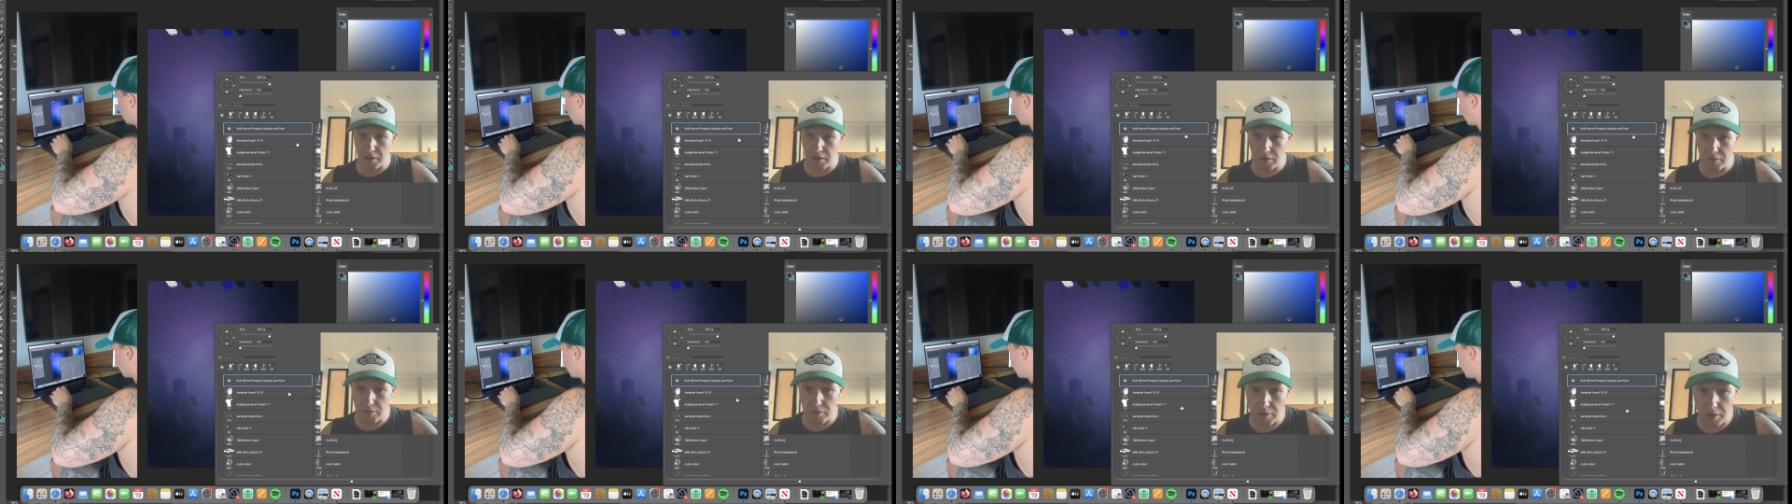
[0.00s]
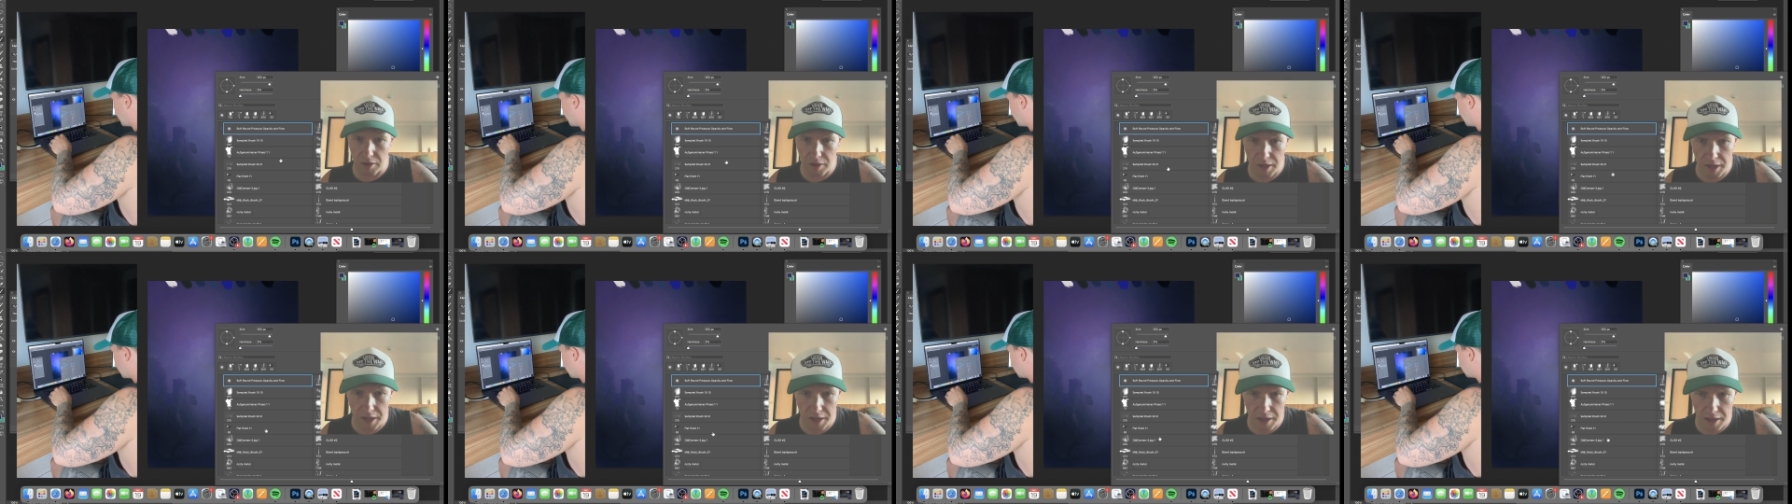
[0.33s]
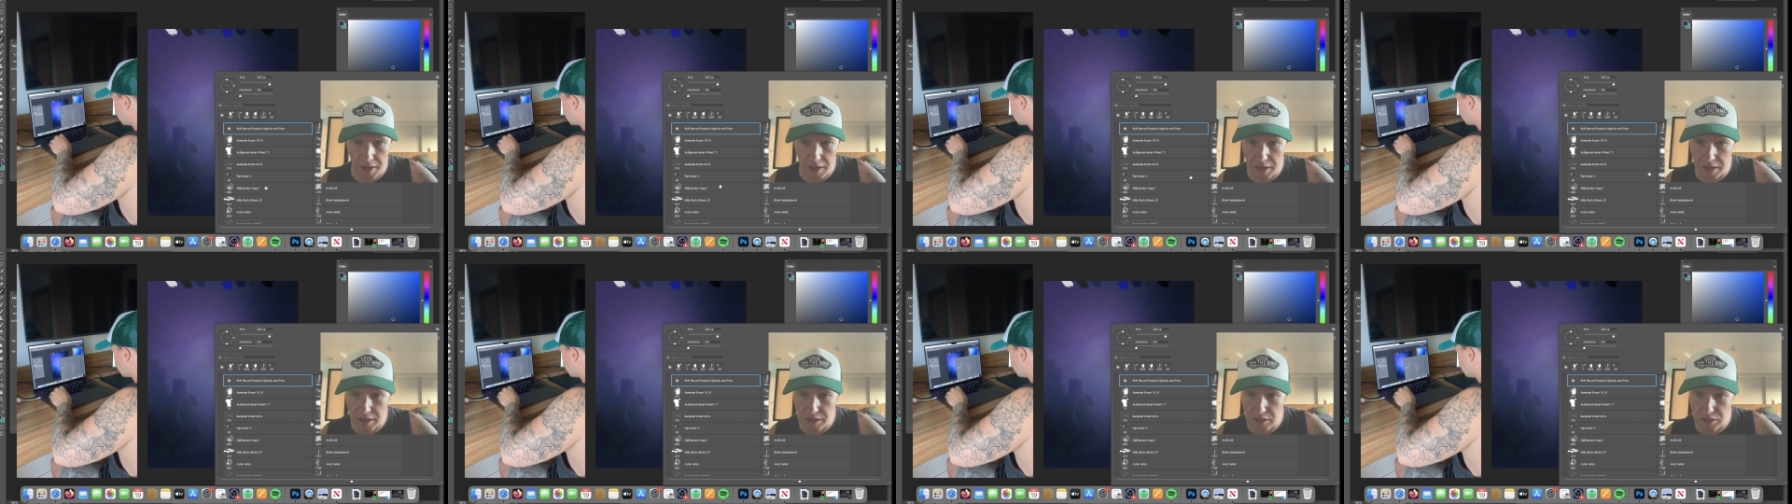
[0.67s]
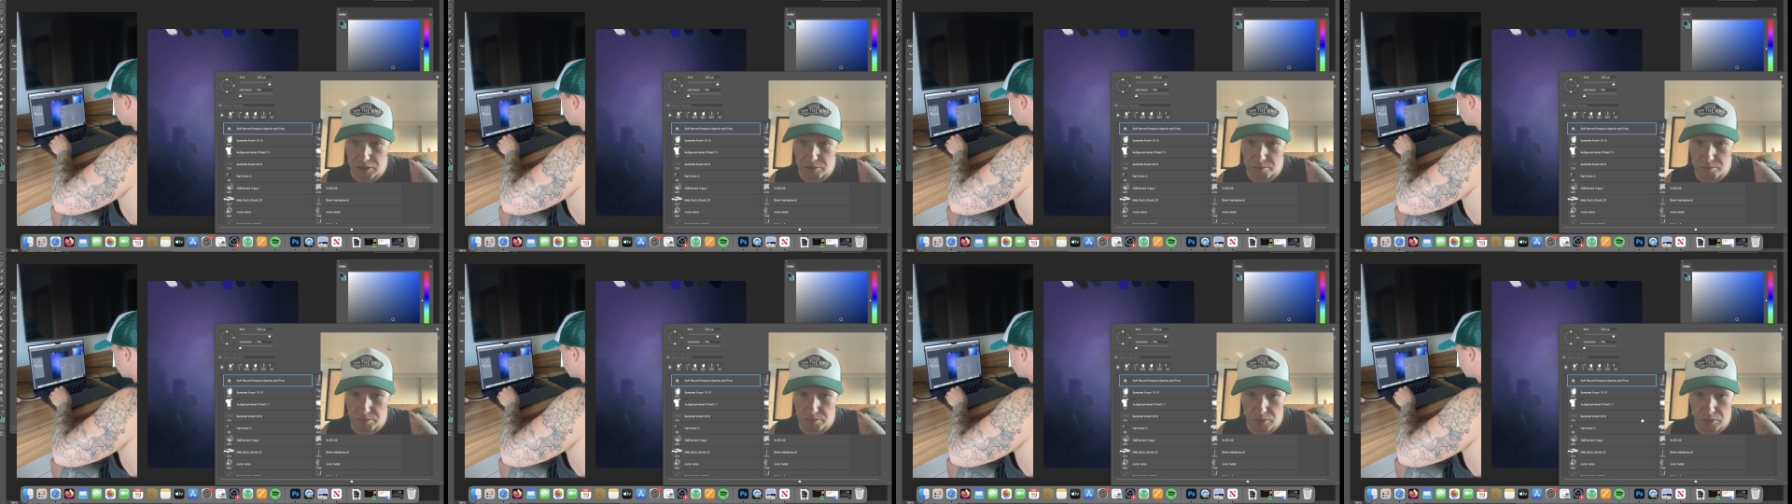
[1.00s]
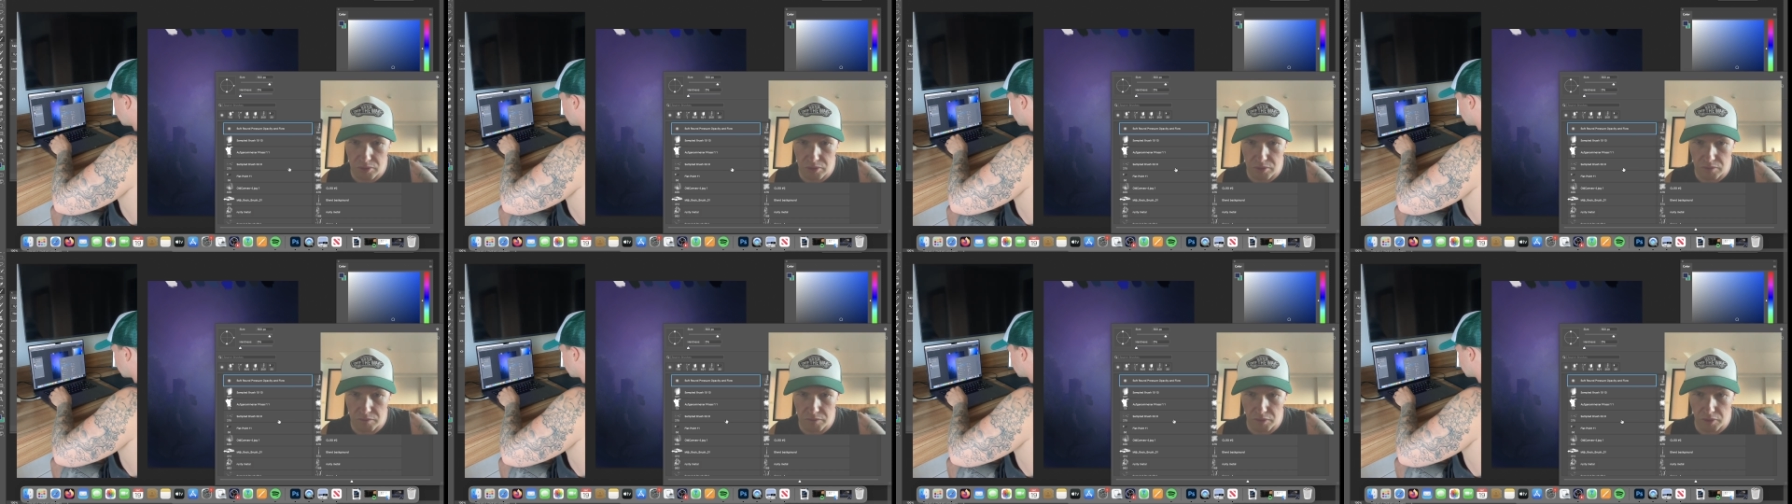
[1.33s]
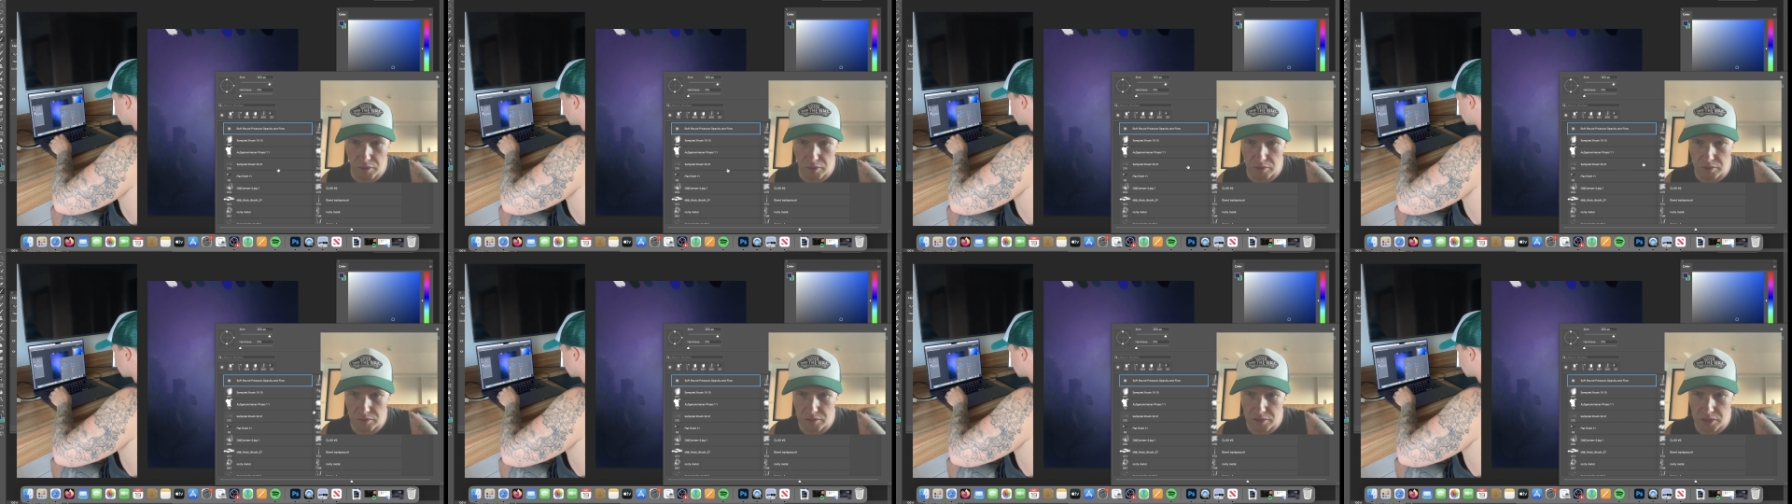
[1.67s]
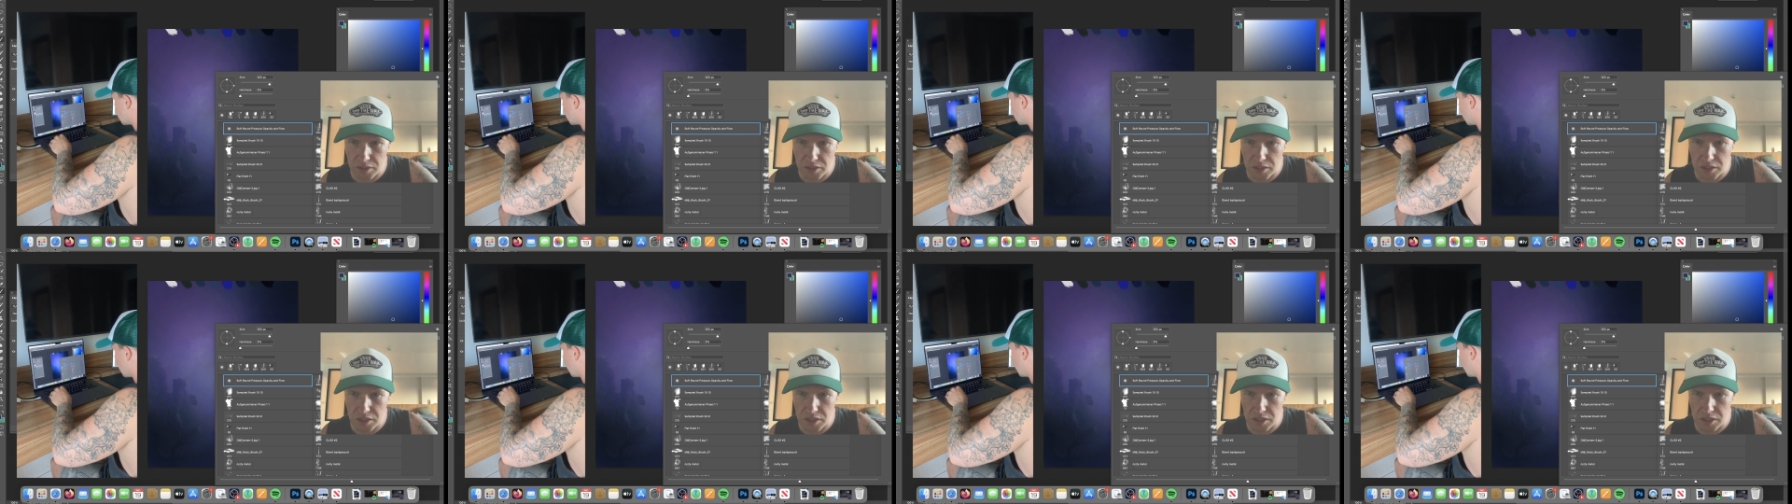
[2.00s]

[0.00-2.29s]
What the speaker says: Right, let's move on to